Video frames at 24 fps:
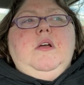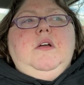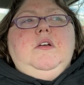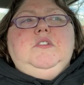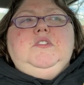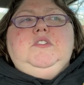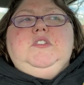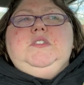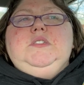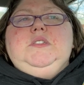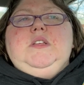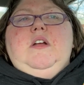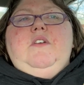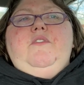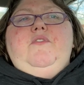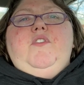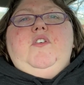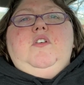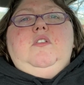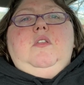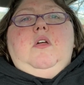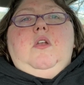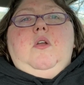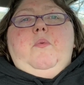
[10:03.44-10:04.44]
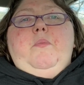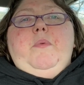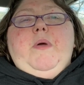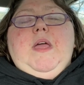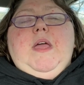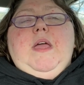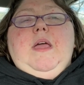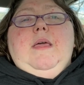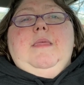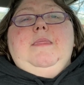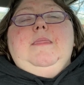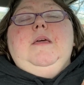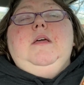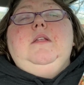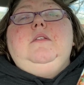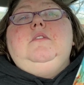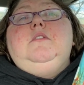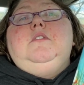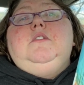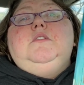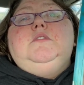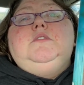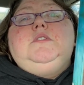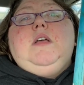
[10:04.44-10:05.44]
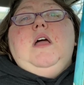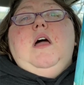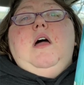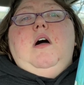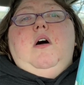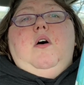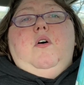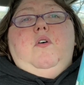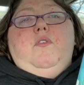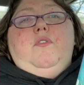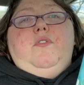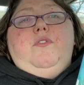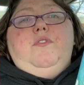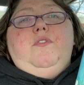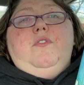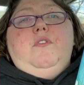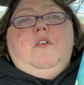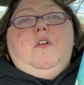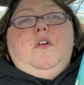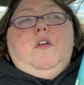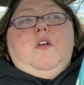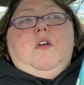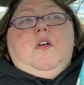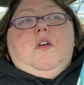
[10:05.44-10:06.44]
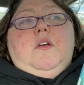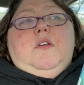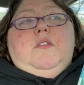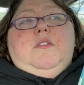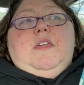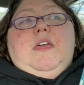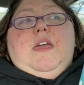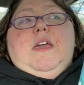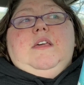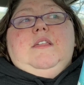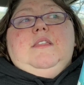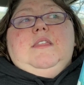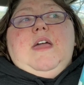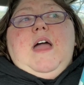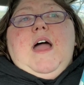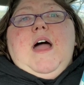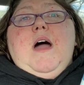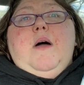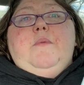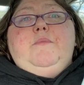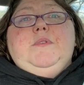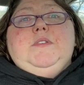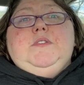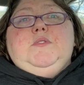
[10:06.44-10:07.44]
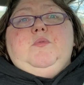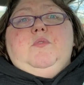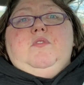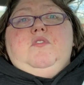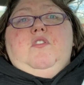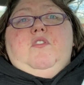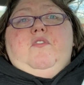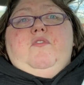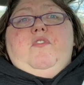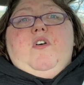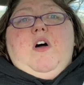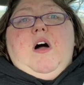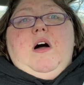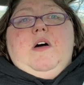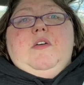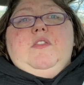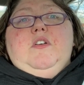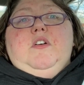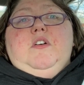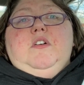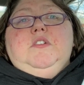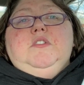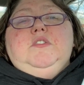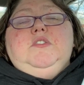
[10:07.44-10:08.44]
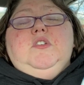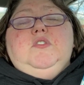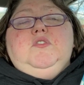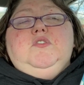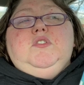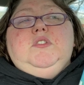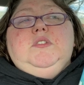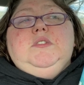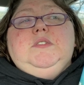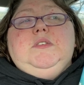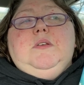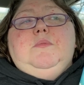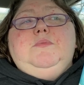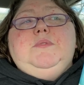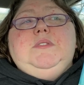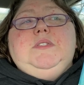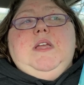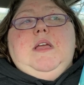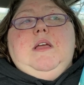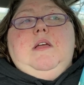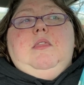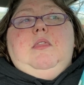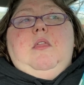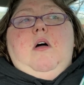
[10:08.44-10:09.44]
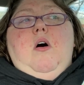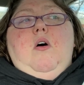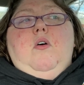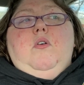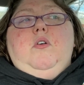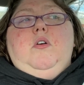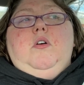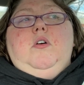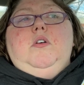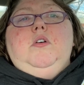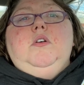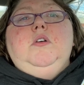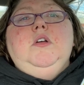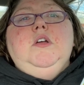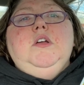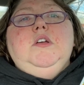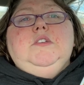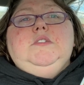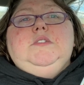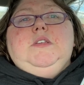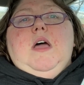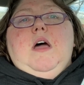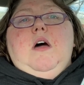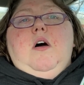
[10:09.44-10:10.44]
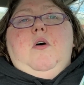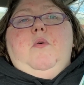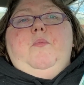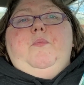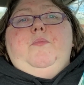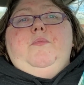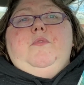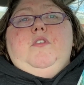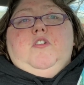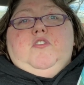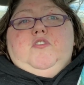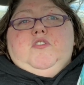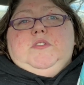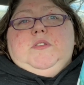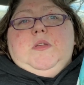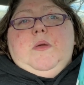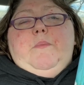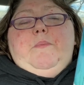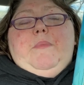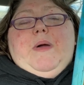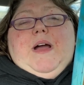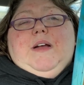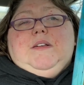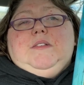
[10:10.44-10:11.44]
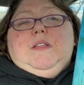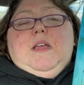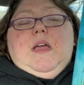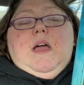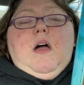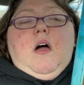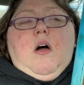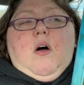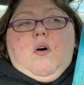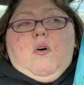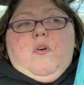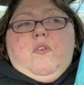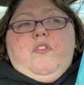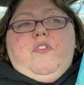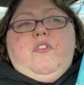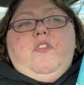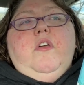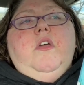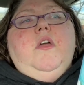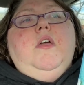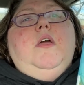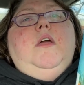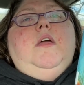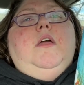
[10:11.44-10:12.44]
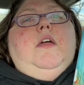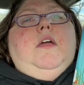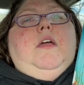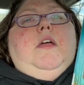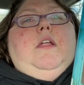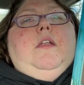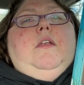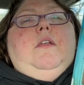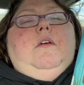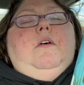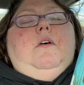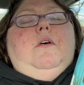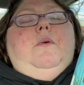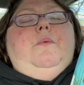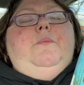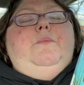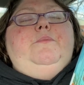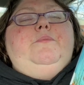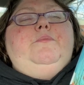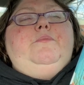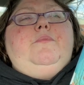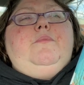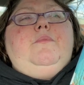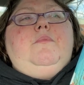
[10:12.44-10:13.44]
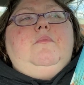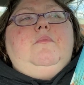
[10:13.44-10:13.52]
she's there for a little bit, and then there's a health thing that happens with her father, so she ends up staying longer to help nurse him back to health and um